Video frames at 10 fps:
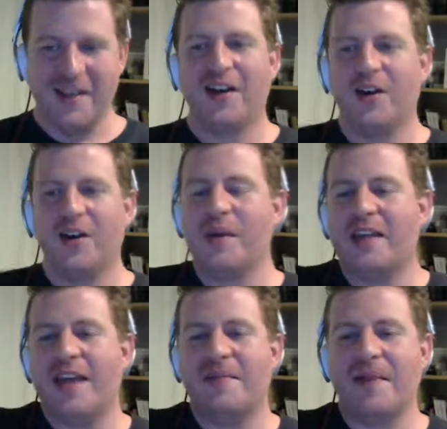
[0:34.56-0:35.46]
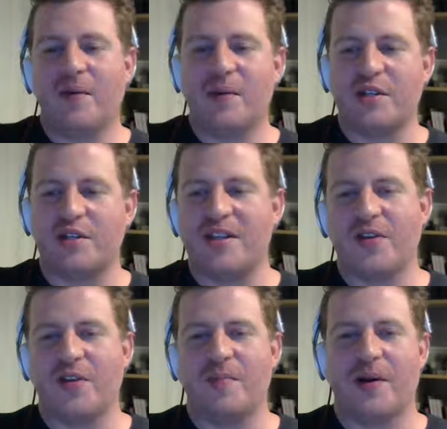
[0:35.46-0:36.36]
Oh no, we get the hate mail. We just need
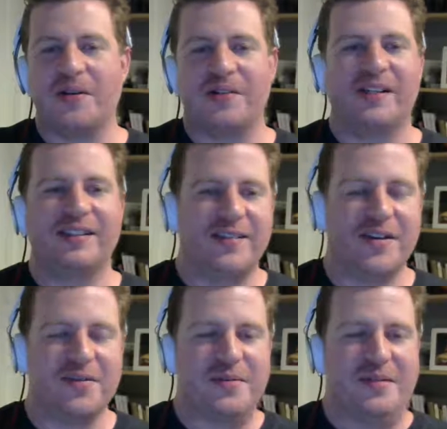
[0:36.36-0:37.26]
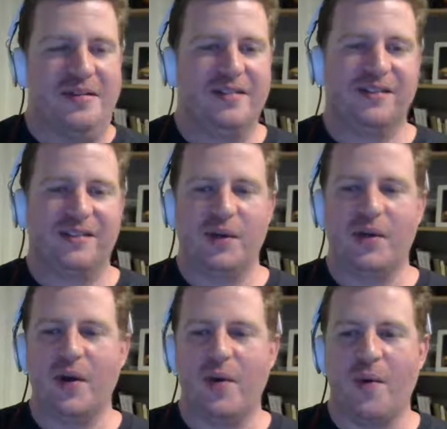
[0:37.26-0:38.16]
that third person on. No, we
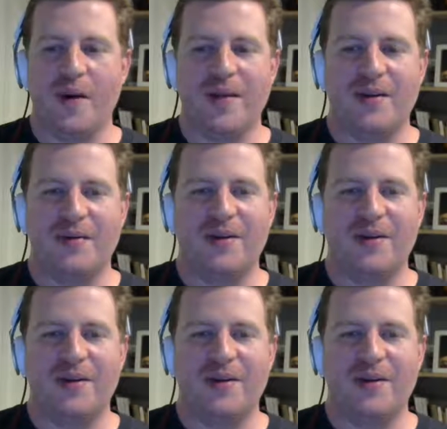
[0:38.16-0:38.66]
don't worry about